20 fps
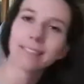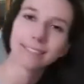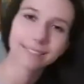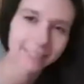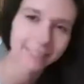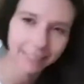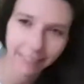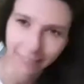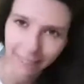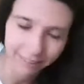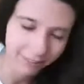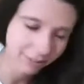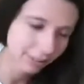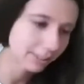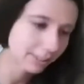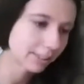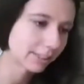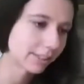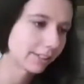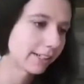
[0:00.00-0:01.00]
make this the last
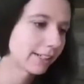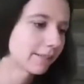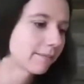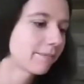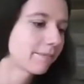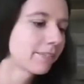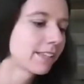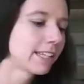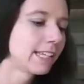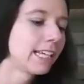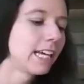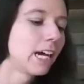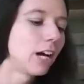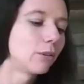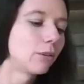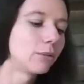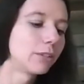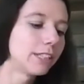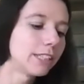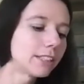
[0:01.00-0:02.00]
question, all right?
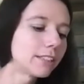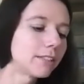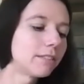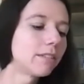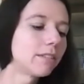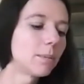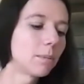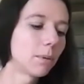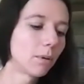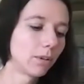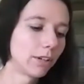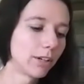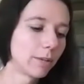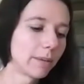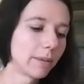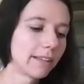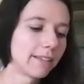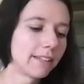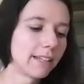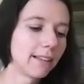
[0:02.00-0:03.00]
A recent report
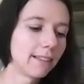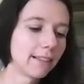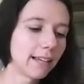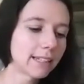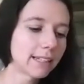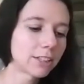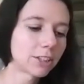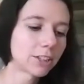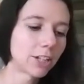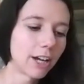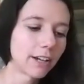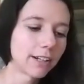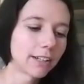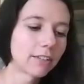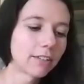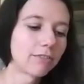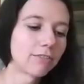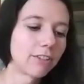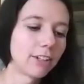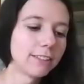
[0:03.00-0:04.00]
by the
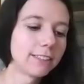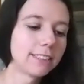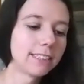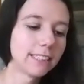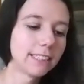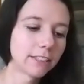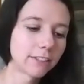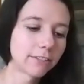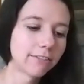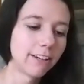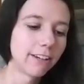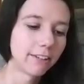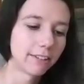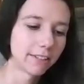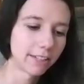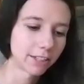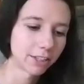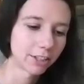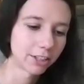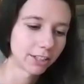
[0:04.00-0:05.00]
Electronic Frontier
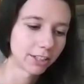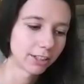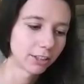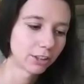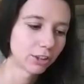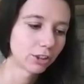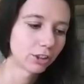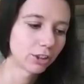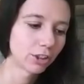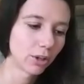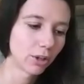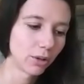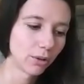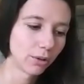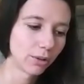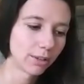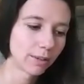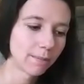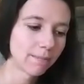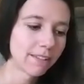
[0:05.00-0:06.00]
Foundation
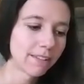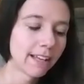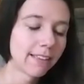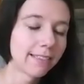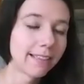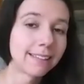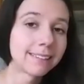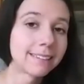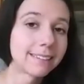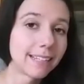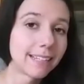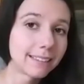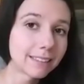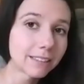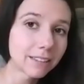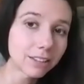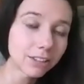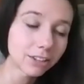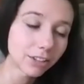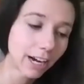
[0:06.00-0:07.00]
showed that
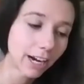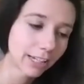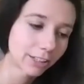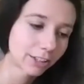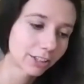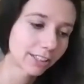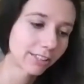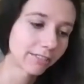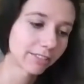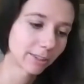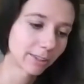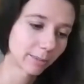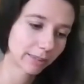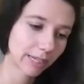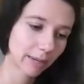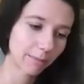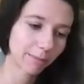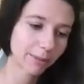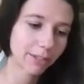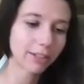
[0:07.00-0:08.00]
since the tragedy of
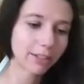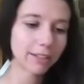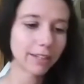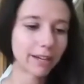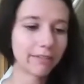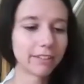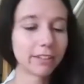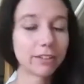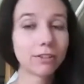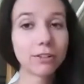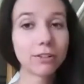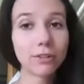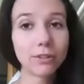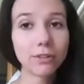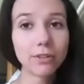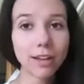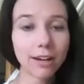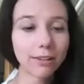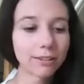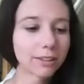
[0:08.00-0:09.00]
September 11th,
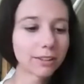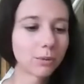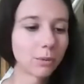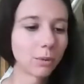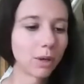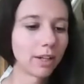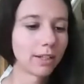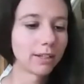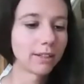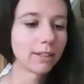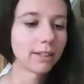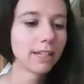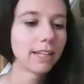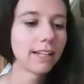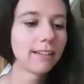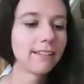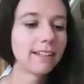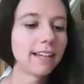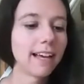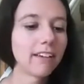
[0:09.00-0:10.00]
2001,
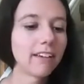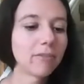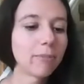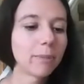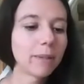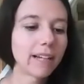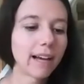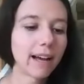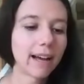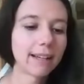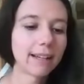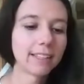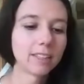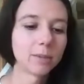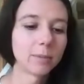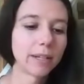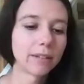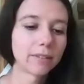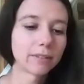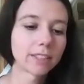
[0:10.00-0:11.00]
the FBI
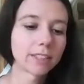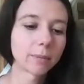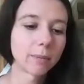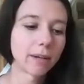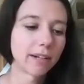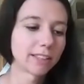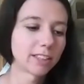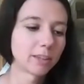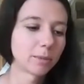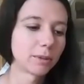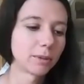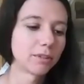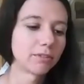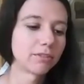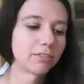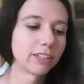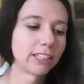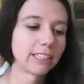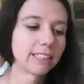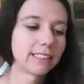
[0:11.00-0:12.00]
has been responsible
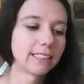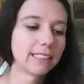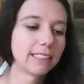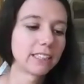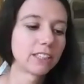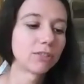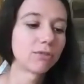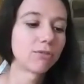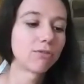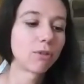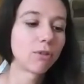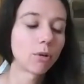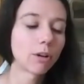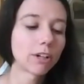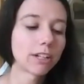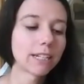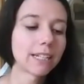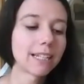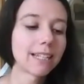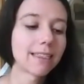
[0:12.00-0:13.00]
for at least
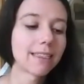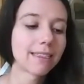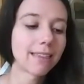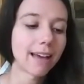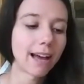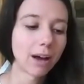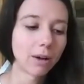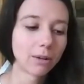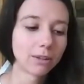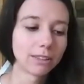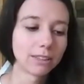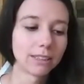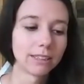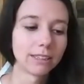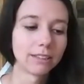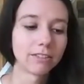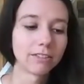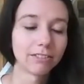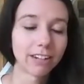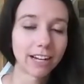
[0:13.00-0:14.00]

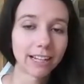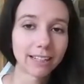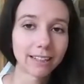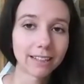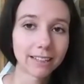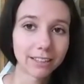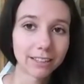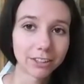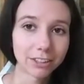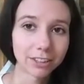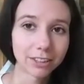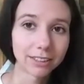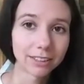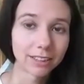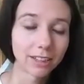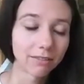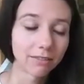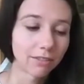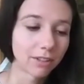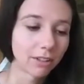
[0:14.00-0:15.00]
40,000 violations
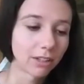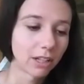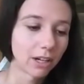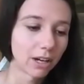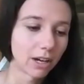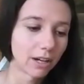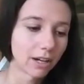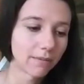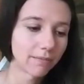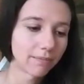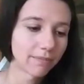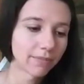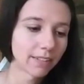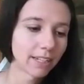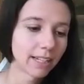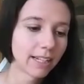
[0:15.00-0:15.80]
of the law.